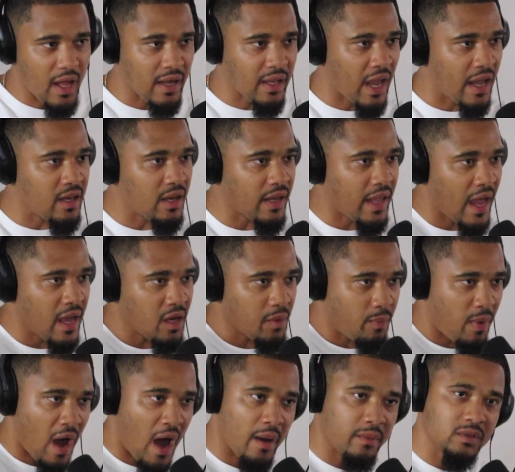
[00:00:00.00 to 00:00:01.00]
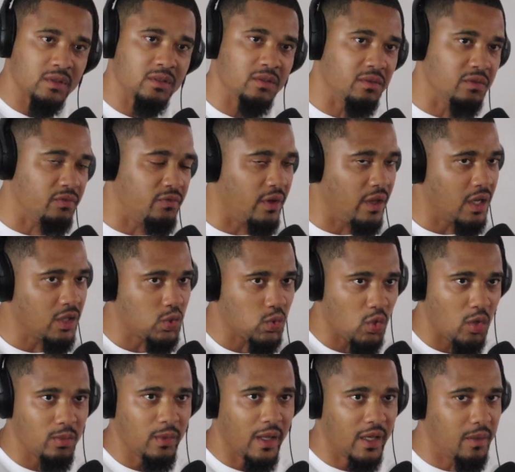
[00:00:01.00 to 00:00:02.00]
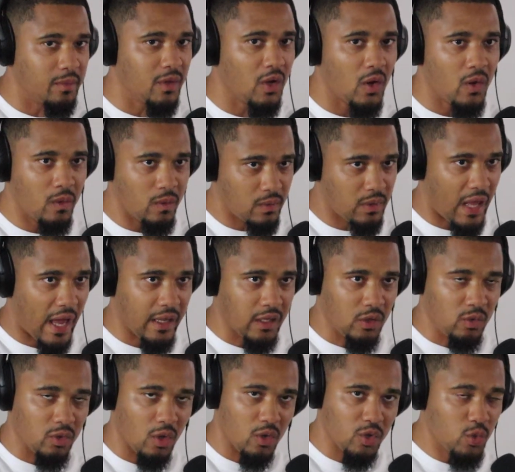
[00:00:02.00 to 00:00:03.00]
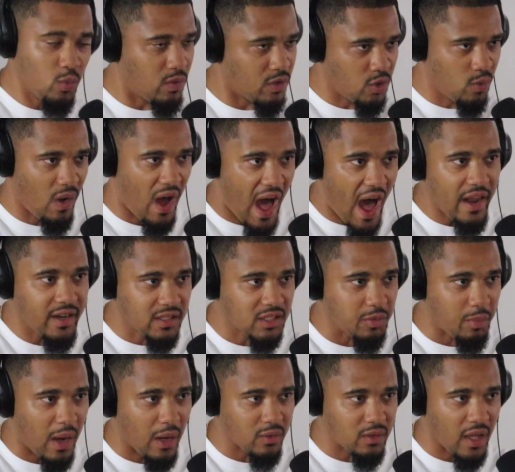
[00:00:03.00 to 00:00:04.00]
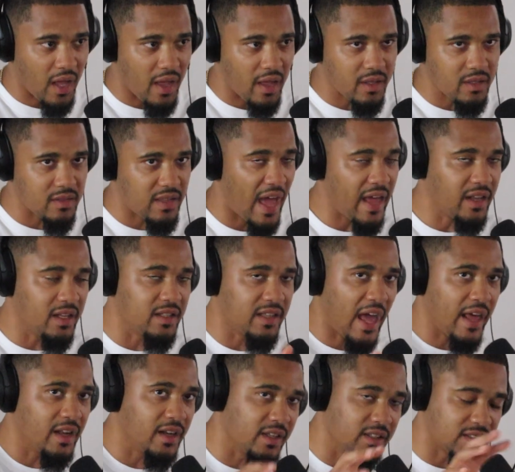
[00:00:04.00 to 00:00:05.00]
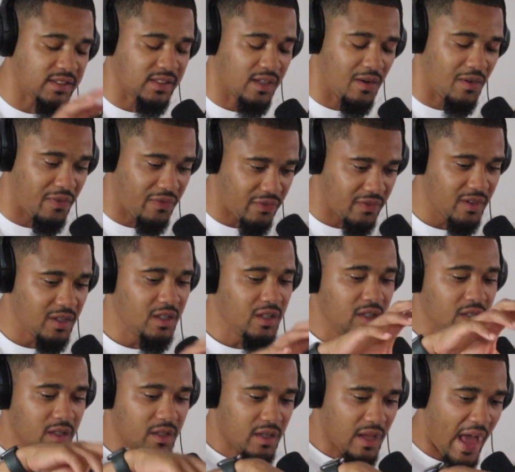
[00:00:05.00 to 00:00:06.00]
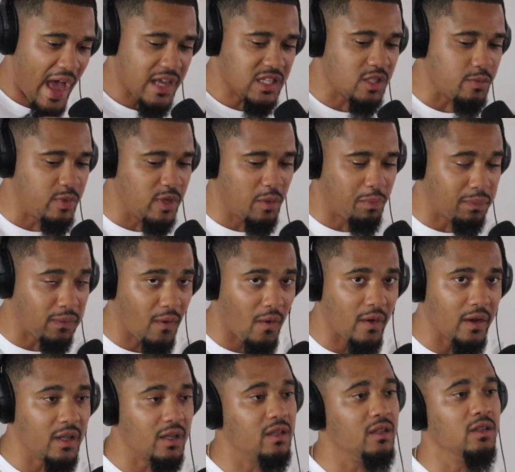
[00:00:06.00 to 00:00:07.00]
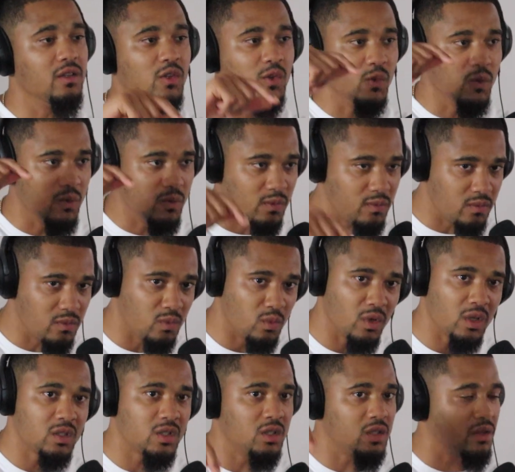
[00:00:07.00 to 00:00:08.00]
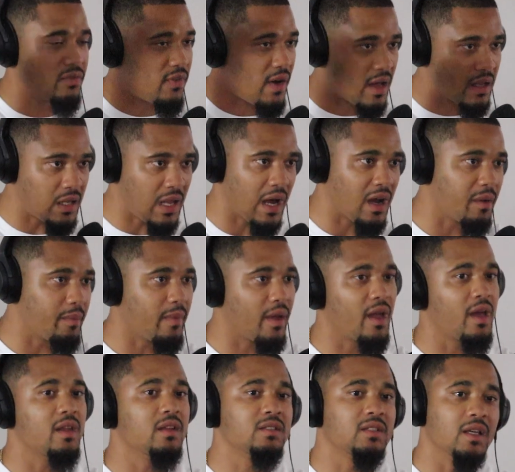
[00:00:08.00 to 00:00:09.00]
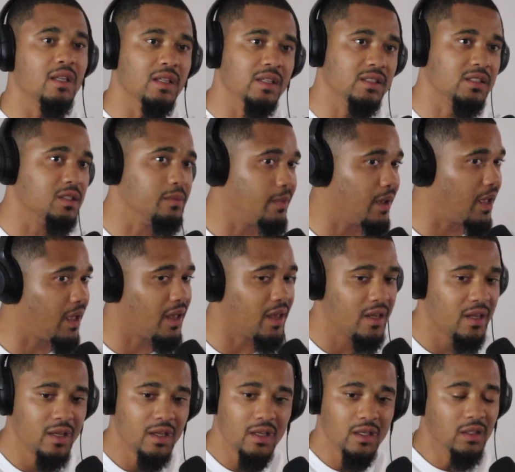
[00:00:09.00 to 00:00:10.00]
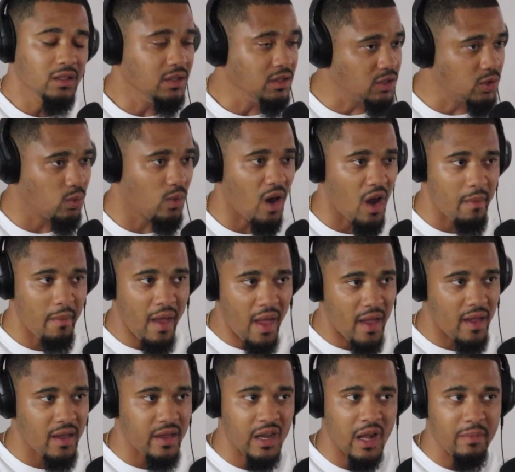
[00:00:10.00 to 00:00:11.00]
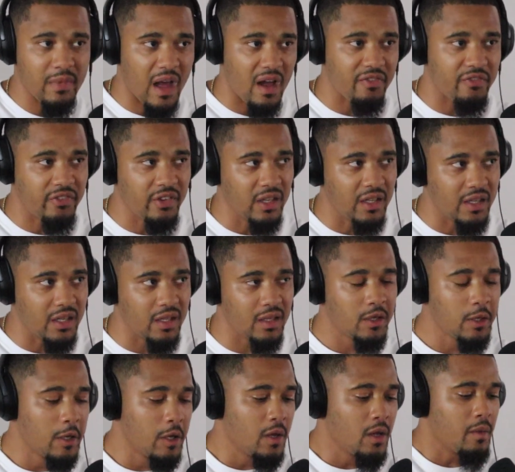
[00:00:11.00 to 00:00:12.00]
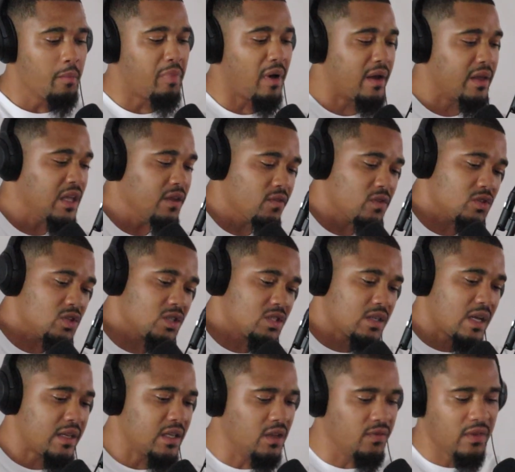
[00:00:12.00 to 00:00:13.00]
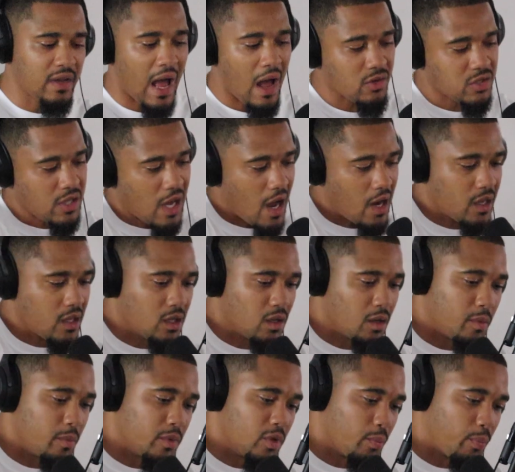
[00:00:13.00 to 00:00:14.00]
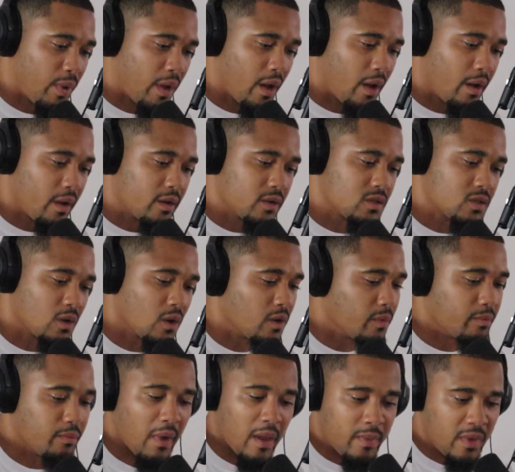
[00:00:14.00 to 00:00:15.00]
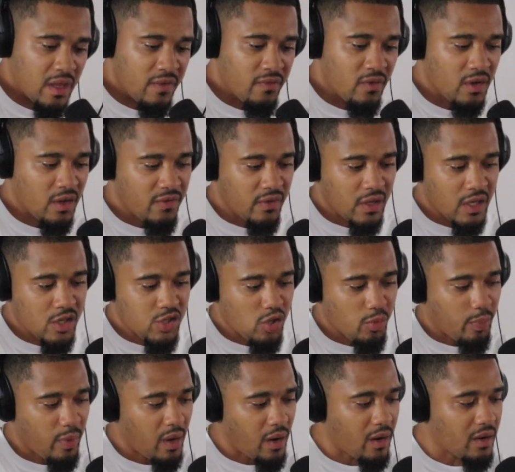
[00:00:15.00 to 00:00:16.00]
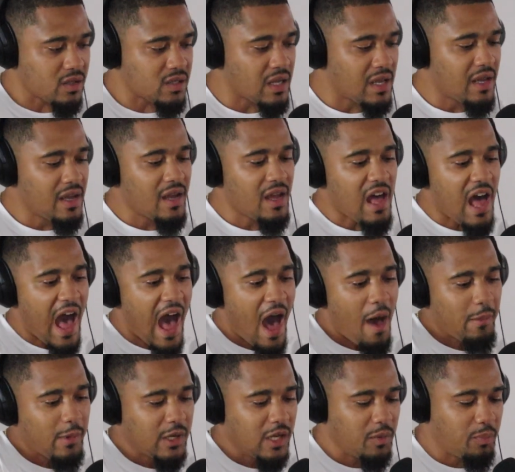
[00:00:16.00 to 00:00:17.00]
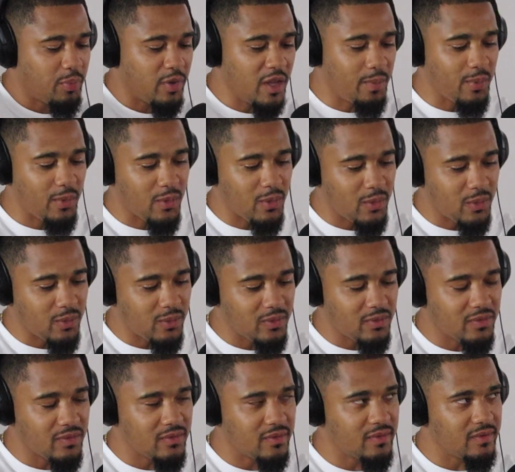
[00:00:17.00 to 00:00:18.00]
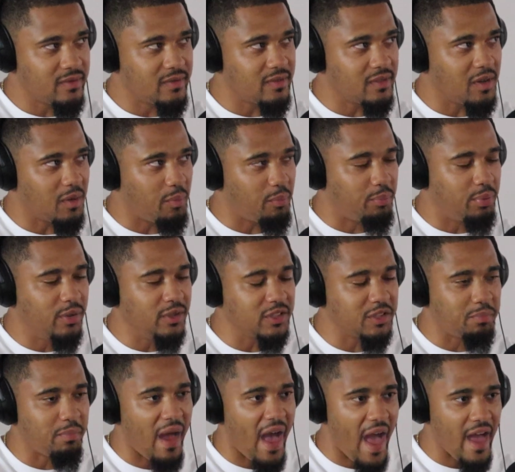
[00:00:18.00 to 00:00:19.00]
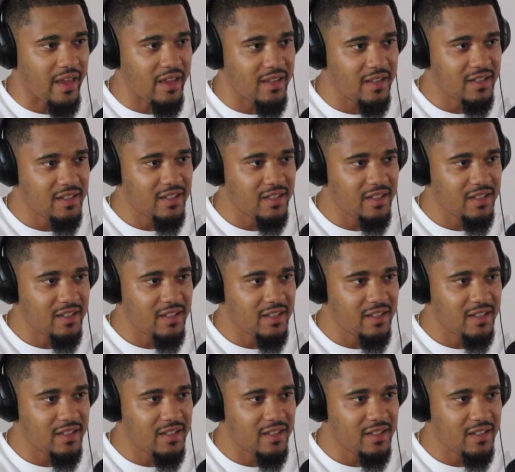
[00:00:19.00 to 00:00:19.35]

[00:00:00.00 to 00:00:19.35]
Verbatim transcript: I came came to pops, vented to him, let him know, like you know, you you were honest about that. Right, that right. that in itself has to be applauded. You went to your father like a man and said, listen, man, this is where I'm at, and right. I'm not feeling it. But even just even outside of your your parents, or maybe even if it is your parents, how many people push back?